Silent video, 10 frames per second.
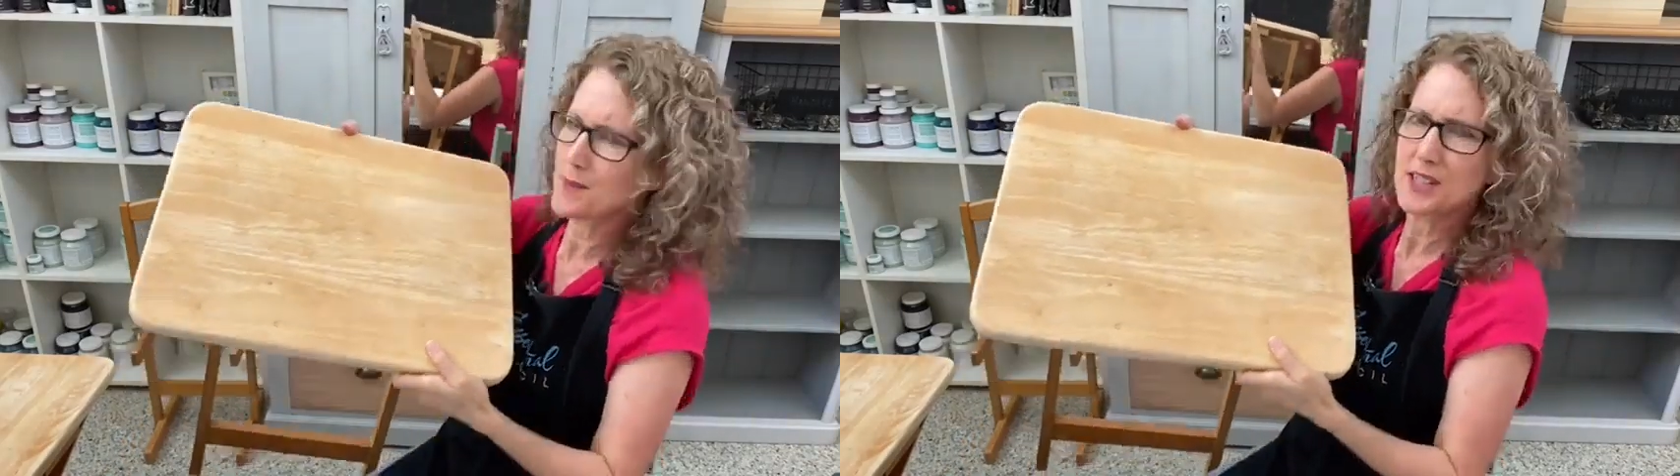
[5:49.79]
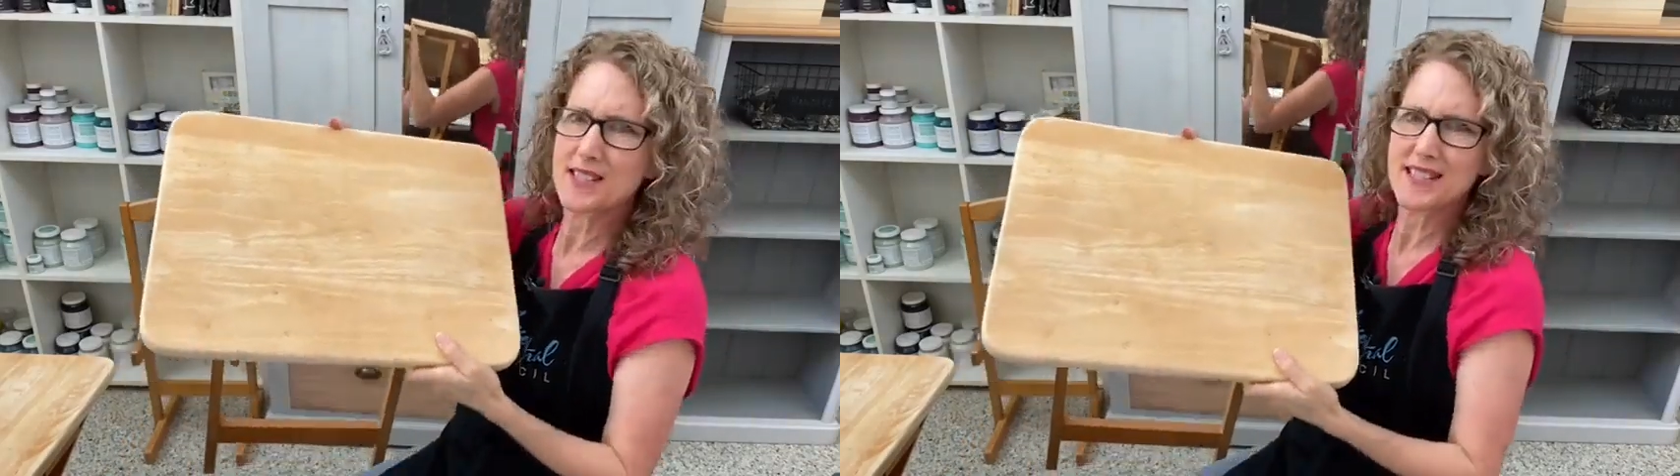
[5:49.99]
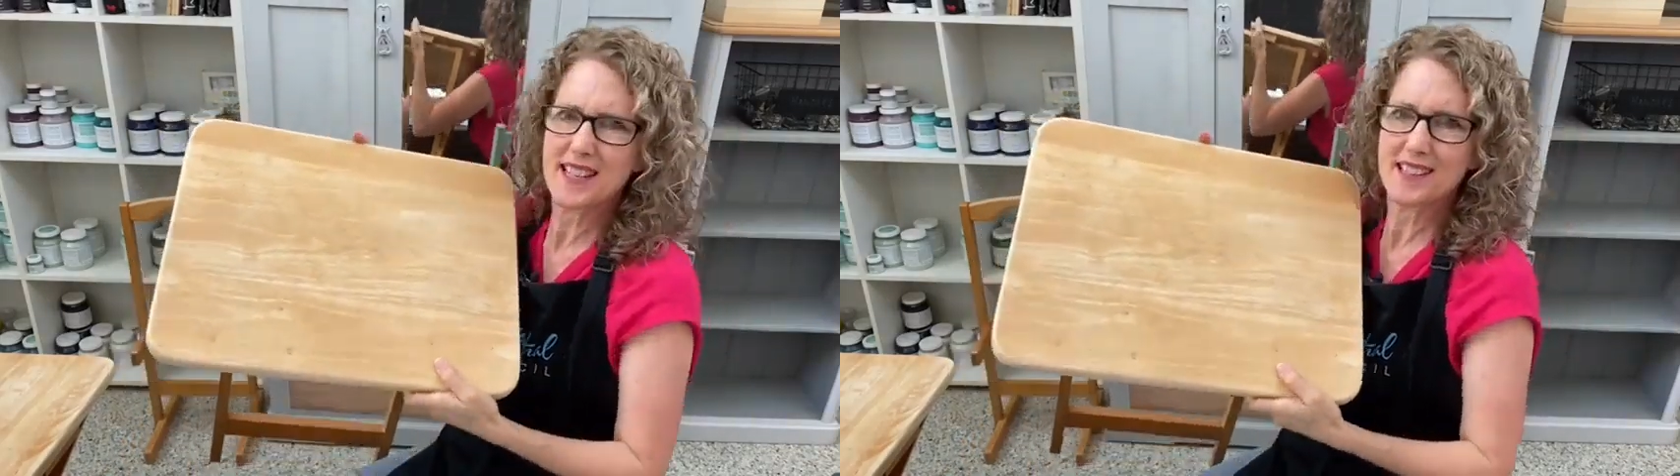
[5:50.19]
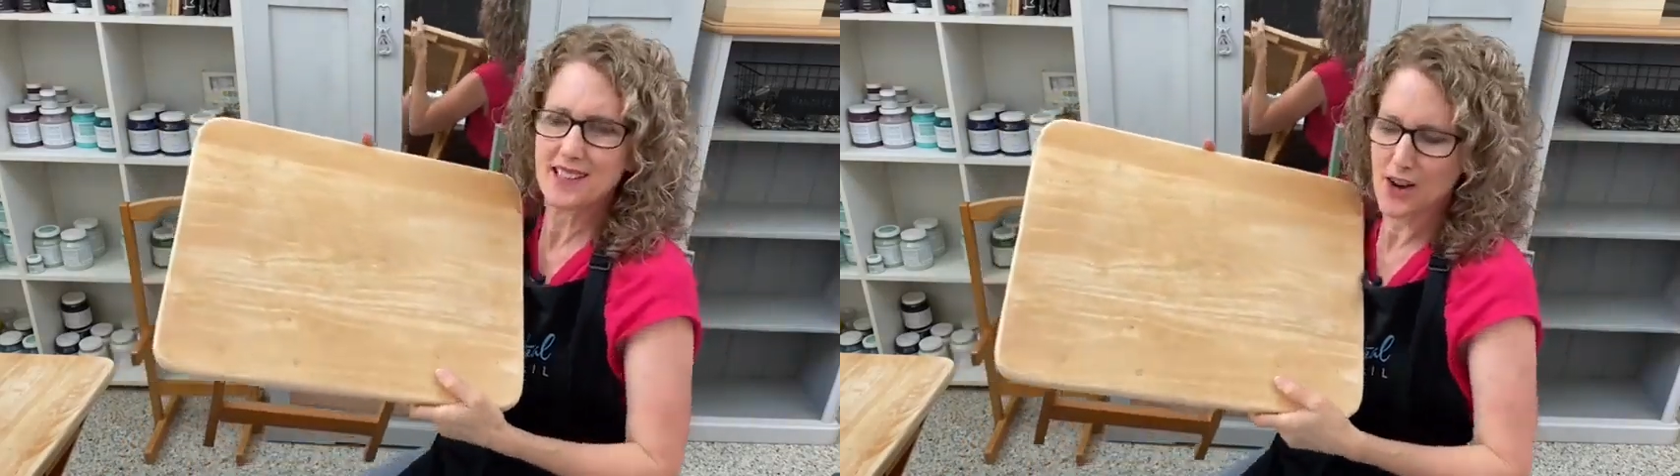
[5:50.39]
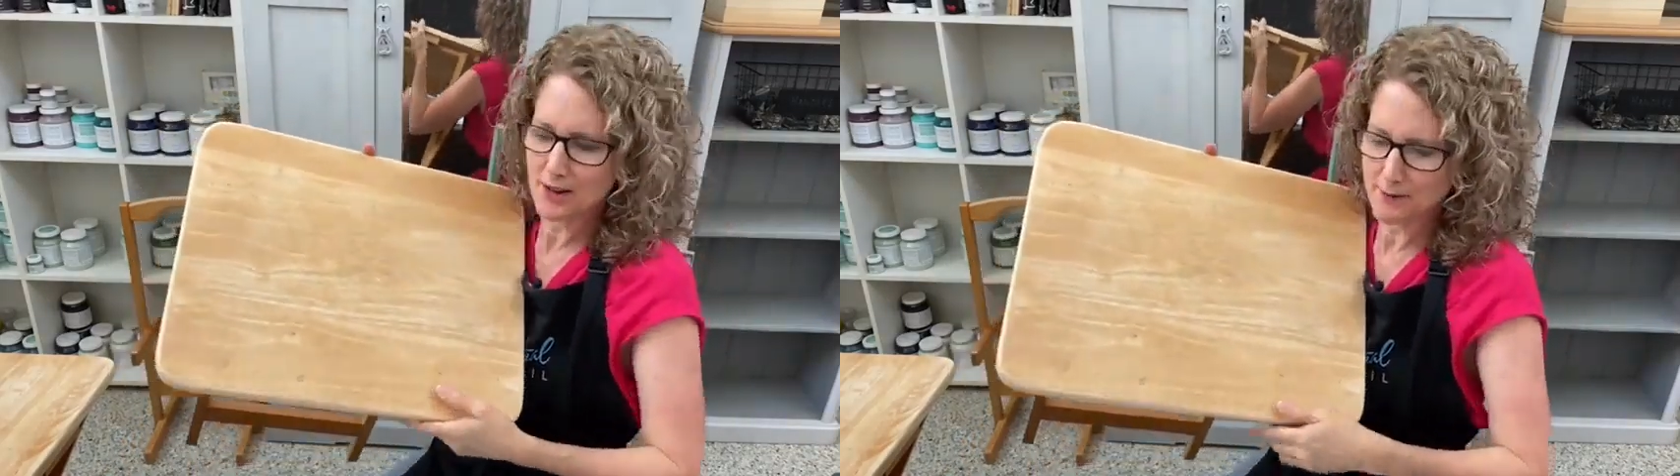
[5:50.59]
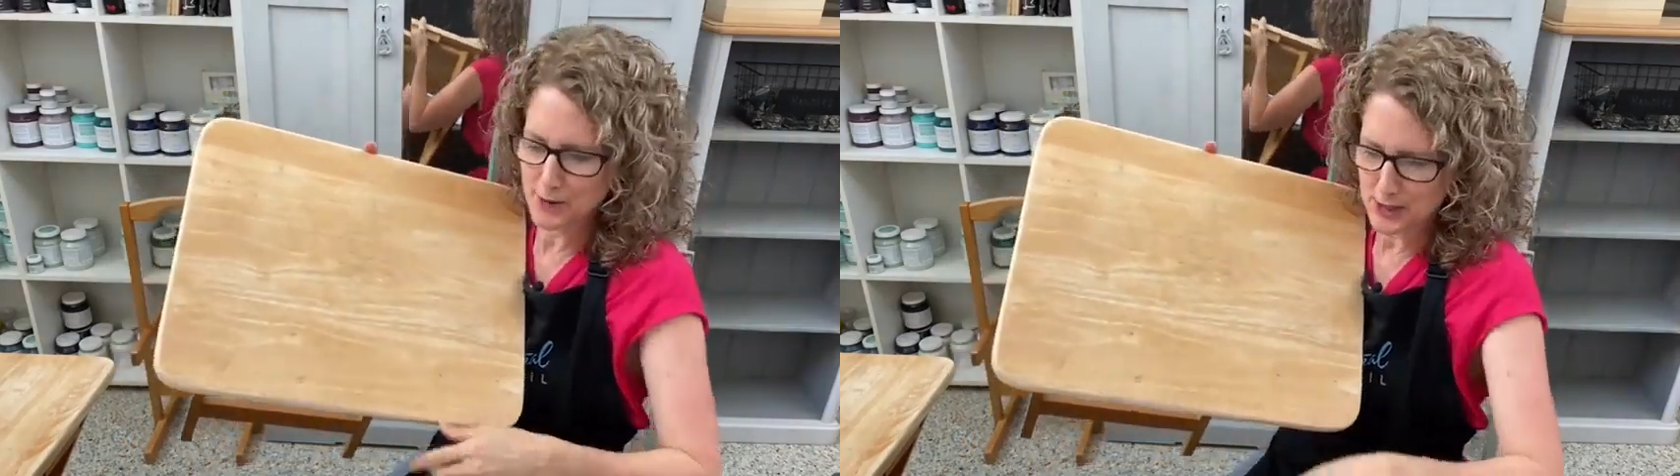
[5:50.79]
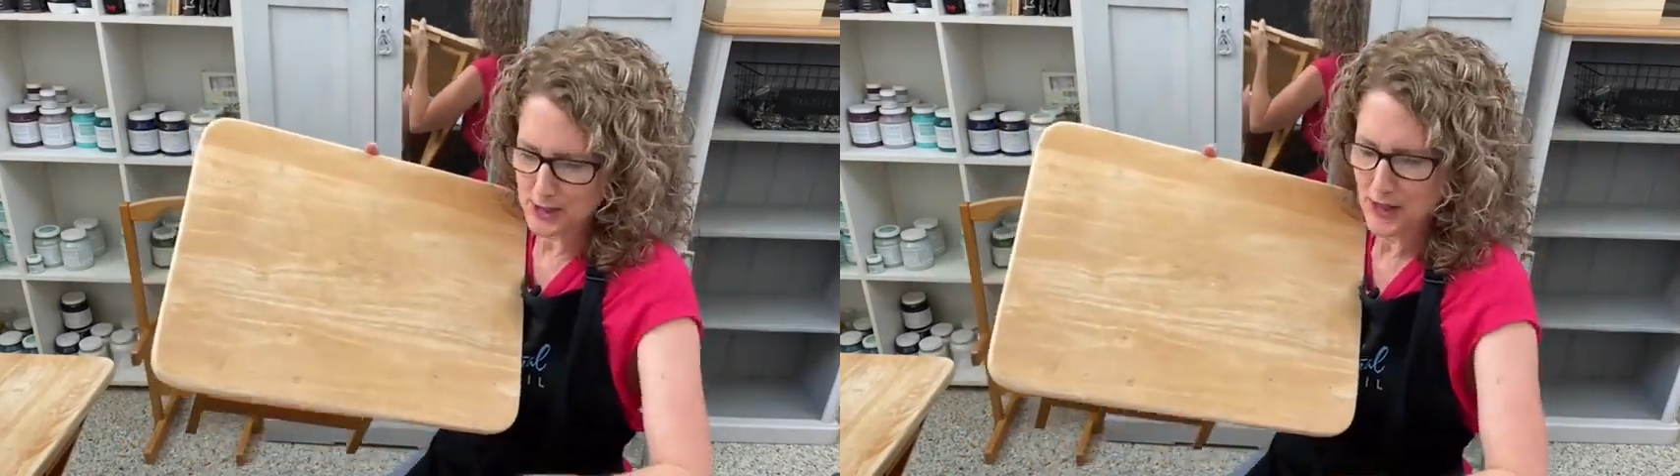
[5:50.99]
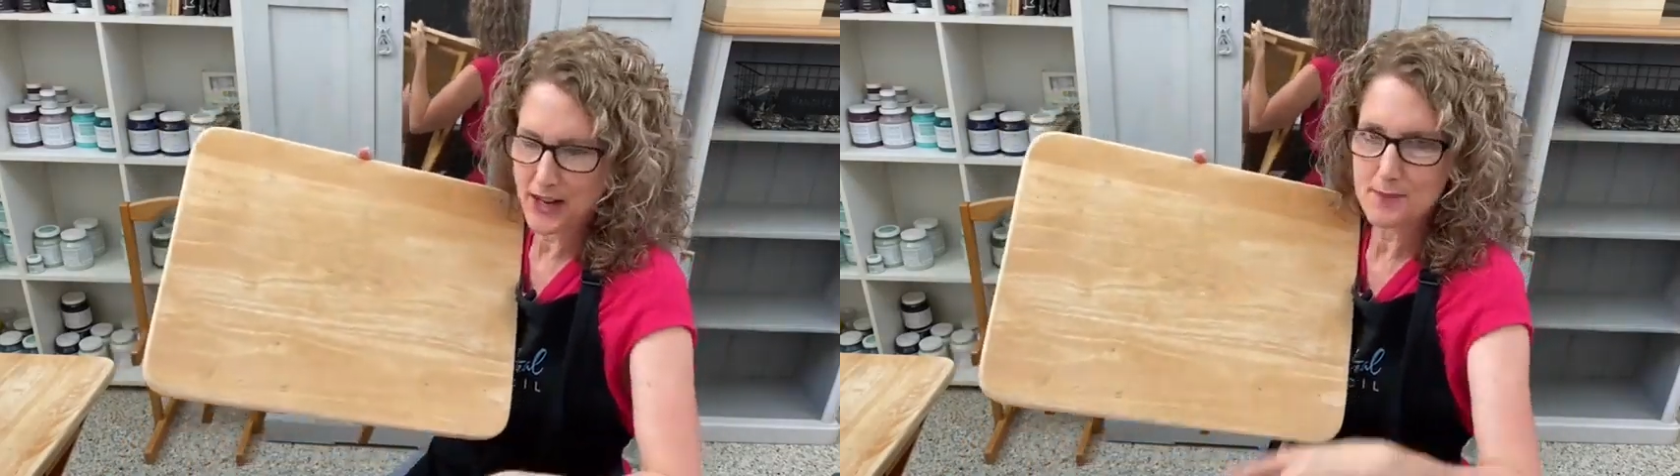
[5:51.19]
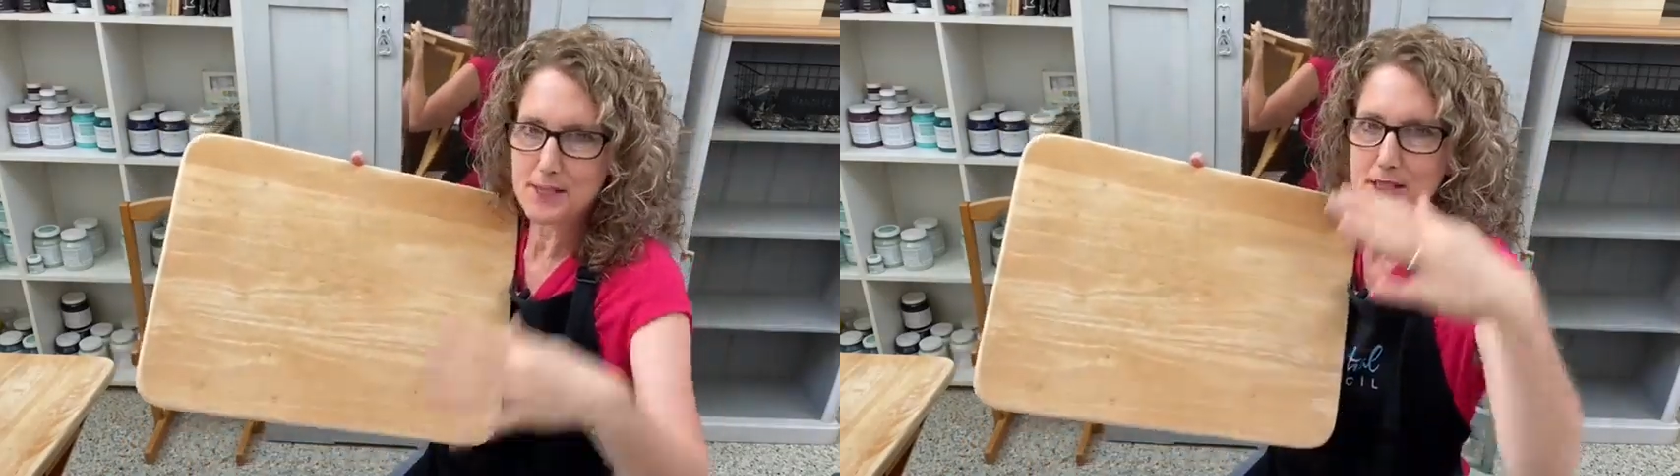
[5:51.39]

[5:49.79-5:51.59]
because they're kind of furniture items.